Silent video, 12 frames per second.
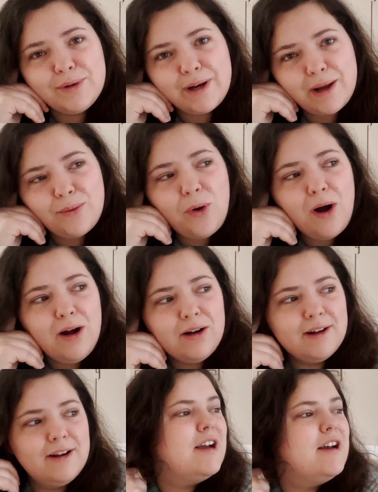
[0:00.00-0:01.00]
when I
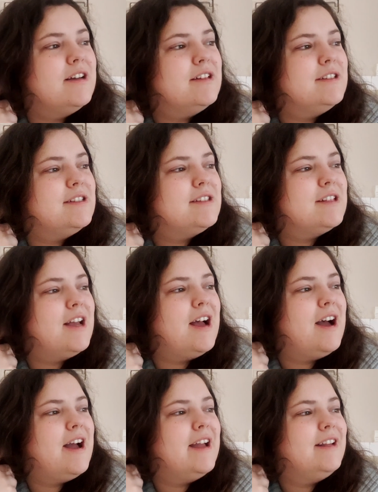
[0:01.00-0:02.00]
walk because
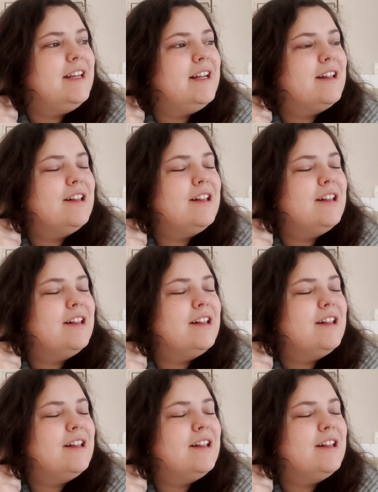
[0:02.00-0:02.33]
I need